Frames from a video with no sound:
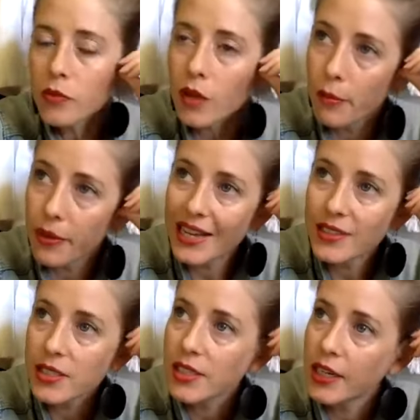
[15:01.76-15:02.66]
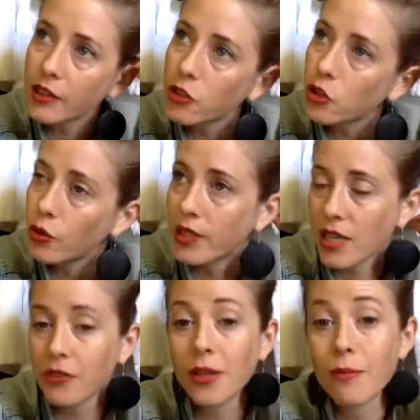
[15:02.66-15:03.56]
But as a stylist, you can
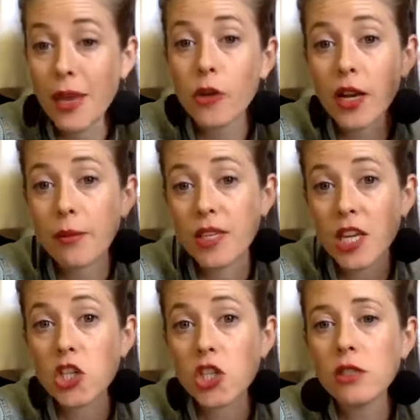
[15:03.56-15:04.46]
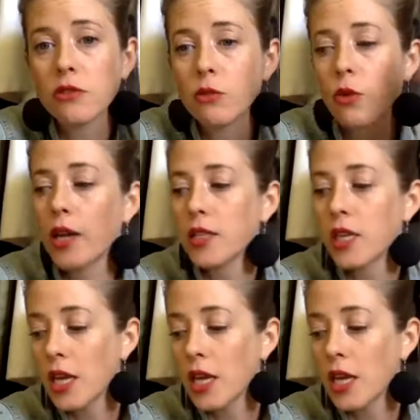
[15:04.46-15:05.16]
definitely make recommendations for what